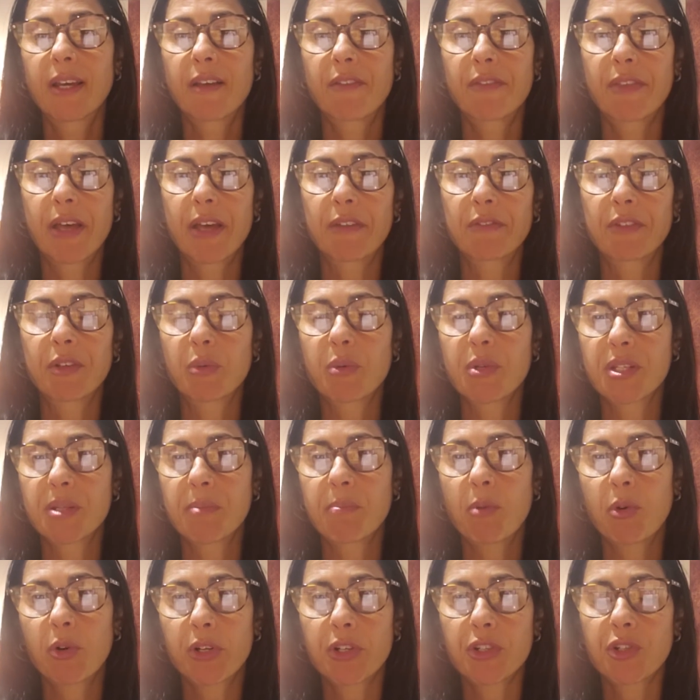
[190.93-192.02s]
that there was a
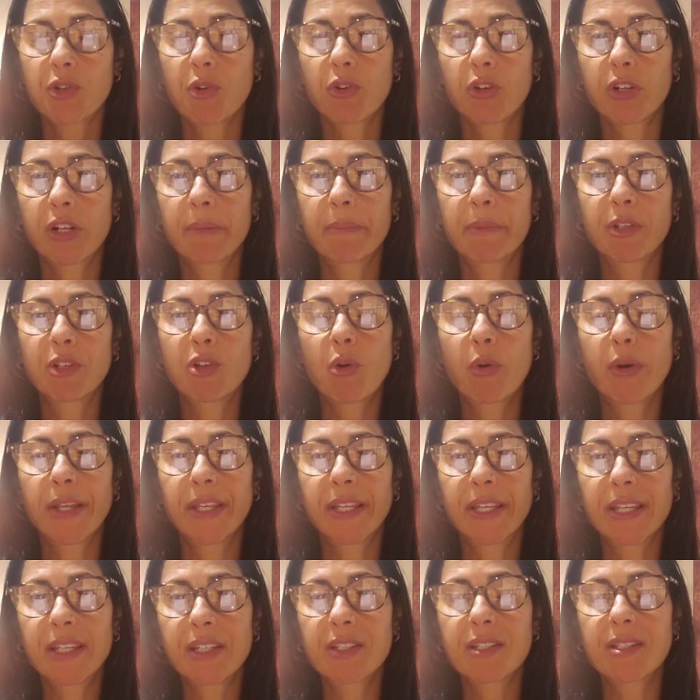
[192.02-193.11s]
moratorium in going
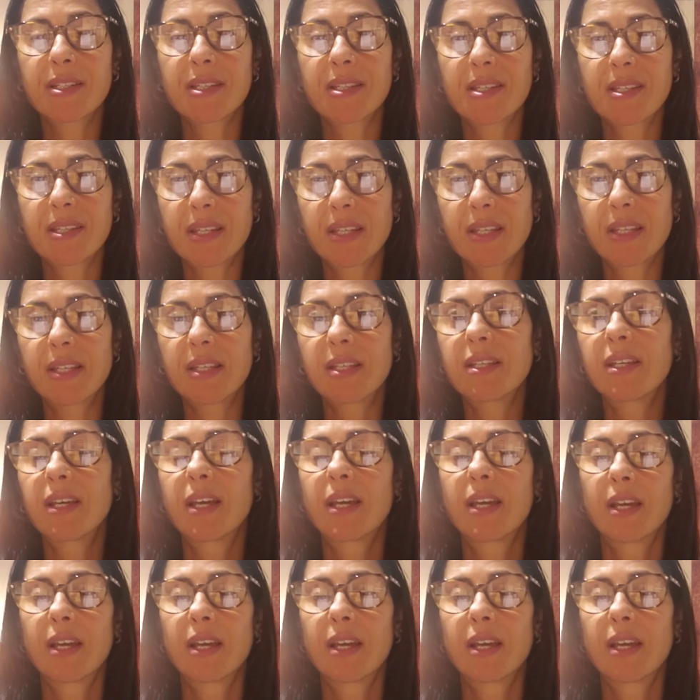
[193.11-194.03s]
in to see